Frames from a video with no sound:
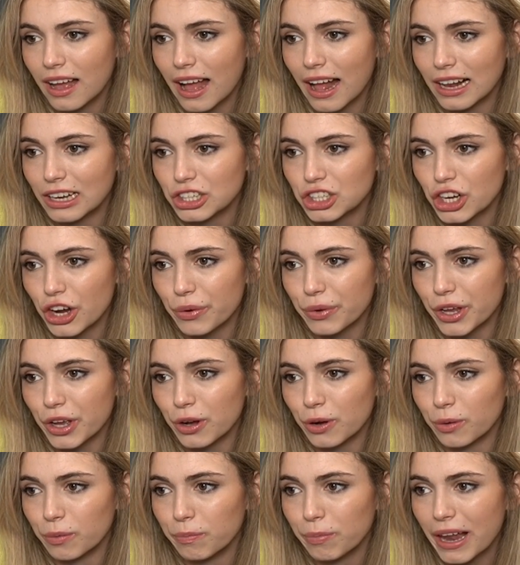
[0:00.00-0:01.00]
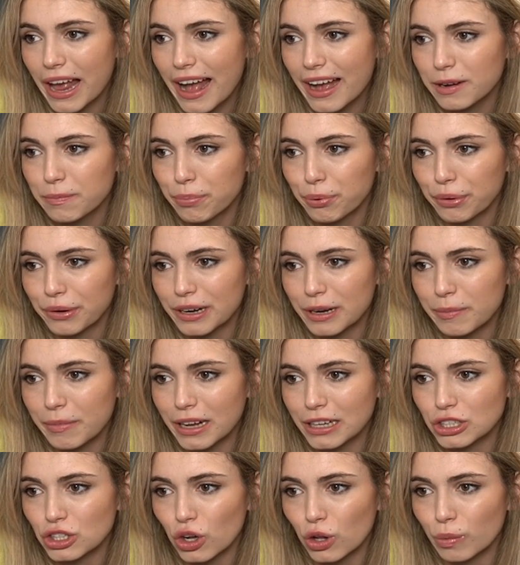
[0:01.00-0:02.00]
I'll show you, black pretty
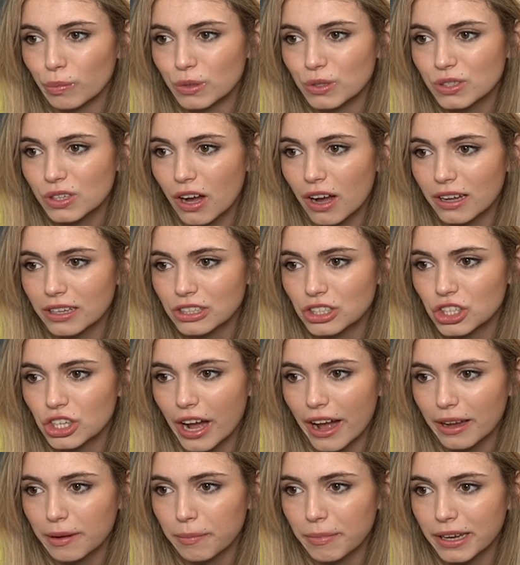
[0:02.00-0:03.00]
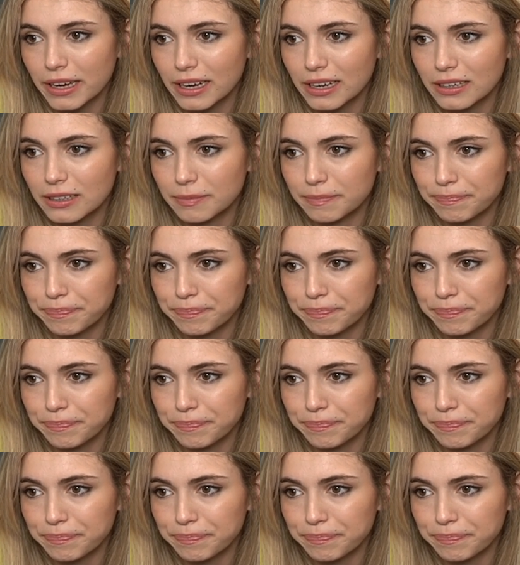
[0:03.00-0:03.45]
much almost got checkmated.